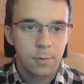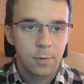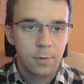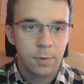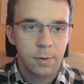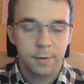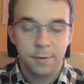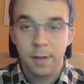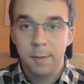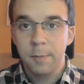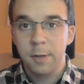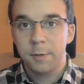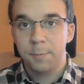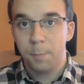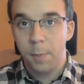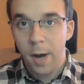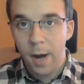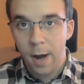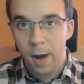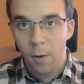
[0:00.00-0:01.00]
the same as
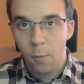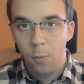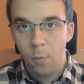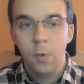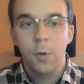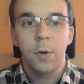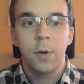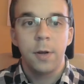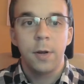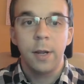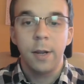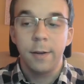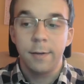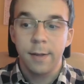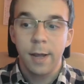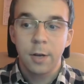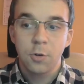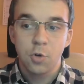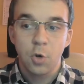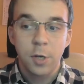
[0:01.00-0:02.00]
pow, is
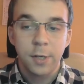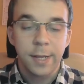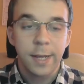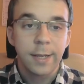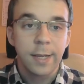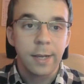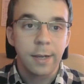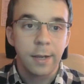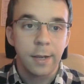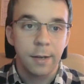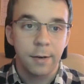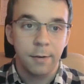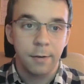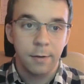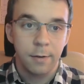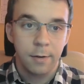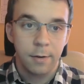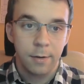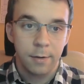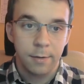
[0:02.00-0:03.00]
actually taking in
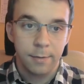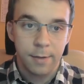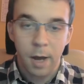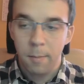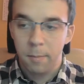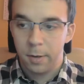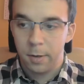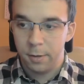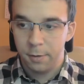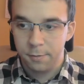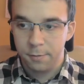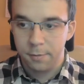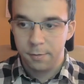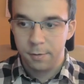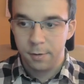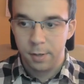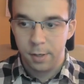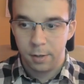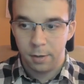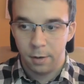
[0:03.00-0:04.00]
doubles
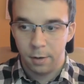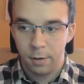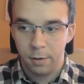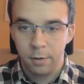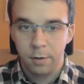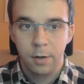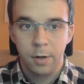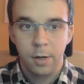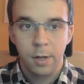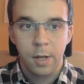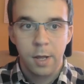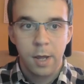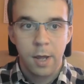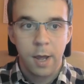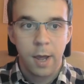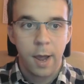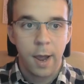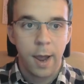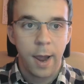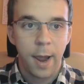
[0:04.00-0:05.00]
here,
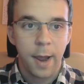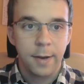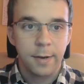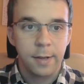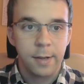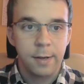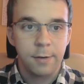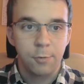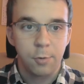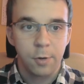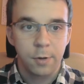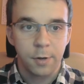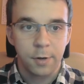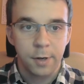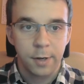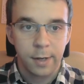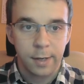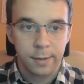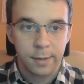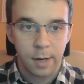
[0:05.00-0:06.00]
and it's
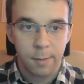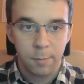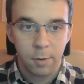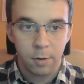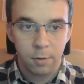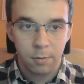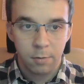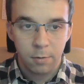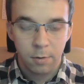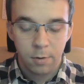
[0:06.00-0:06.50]
returning a double.